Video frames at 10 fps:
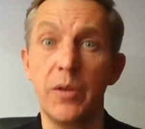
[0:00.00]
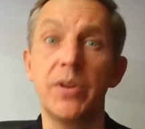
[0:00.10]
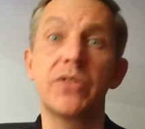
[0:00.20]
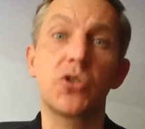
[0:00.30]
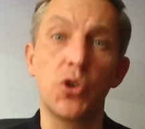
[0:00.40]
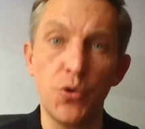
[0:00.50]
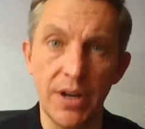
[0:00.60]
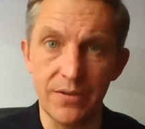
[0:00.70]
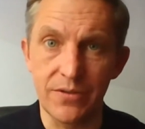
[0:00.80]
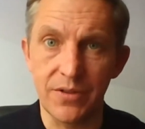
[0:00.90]
with 2
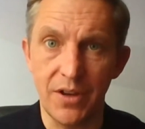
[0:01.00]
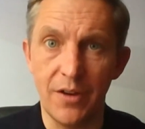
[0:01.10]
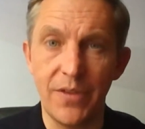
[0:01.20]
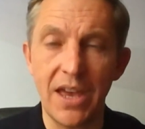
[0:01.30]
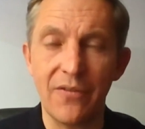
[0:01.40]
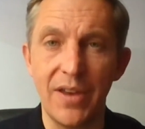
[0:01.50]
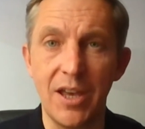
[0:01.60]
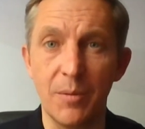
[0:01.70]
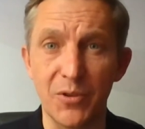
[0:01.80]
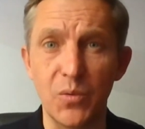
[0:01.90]
rounds of the FA
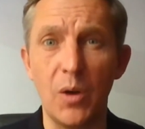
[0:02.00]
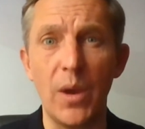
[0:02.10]
Cup as well.